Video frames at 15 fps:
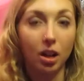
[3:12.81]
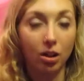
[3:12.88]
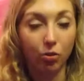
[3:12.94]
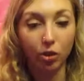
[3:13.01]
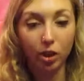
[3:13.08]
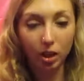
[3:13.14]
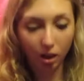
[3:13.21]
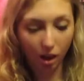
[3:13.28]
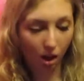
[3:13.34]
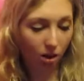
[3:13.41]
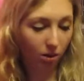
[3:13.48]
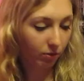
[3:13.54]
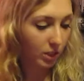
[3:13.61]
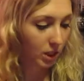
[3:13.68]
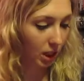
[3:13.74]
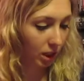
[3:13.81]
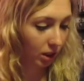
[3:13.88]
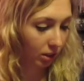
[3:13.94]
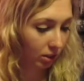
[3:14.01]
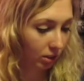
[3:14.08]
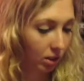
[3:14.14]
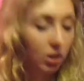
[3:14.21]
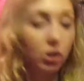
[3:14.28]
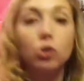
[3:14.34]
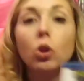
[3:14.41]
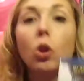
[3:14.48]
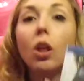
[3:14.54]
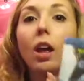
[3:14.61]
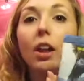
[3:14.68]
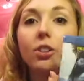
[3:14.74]
and re-loved,
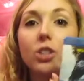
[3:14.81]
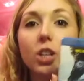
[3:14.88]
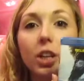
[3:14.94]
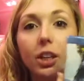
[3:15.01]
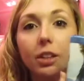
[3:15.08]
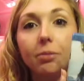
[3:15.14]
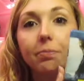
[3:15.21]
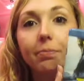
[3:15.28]
Troll Hunter.